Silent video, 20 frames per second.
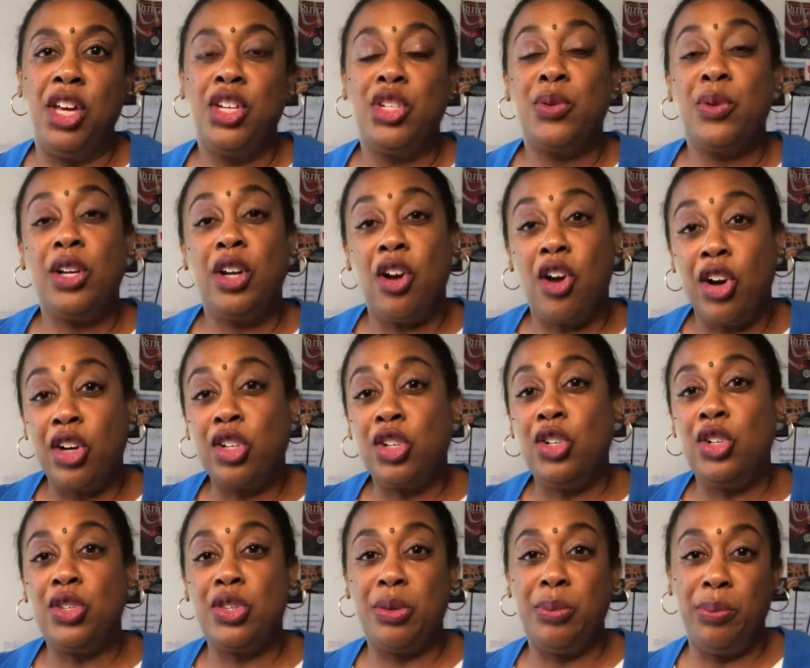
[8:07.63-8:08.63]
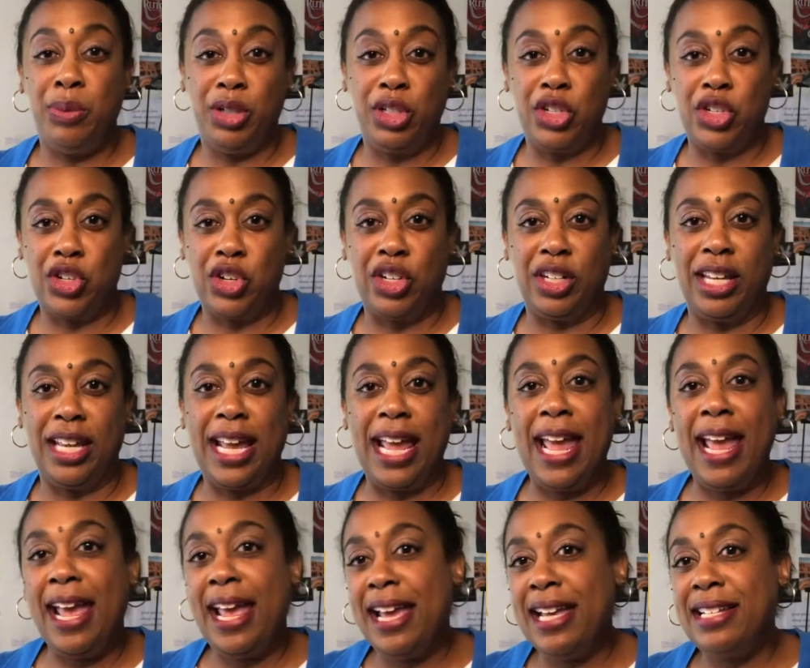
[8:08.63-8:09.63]
to read articles on bullet journaling
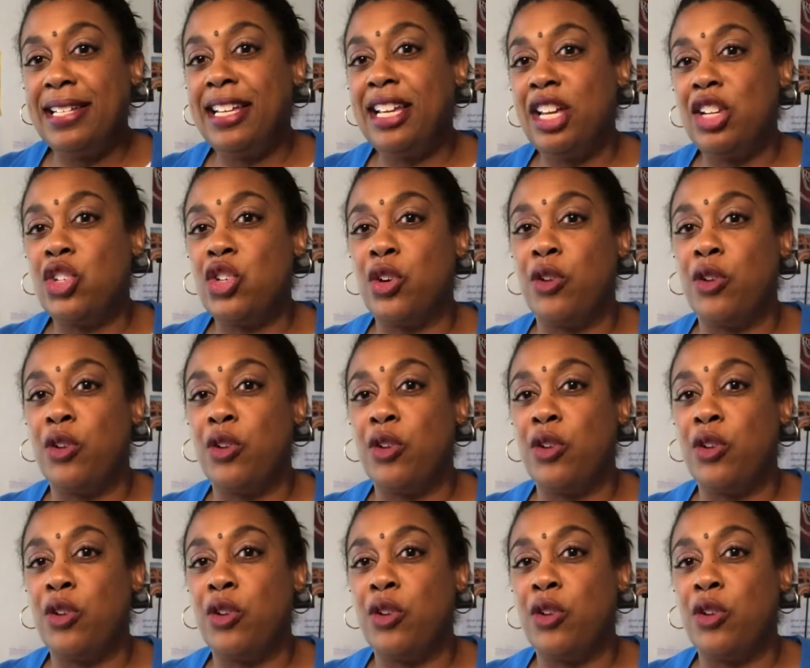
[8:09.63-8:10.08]
and to get